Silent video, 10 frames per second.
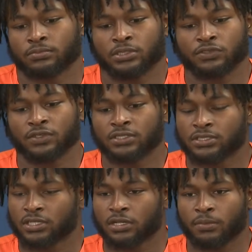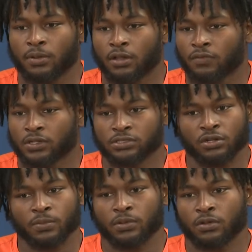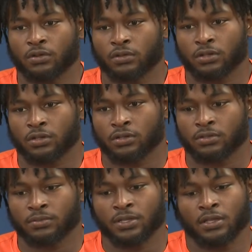It's really just get the ball, run to the open hole.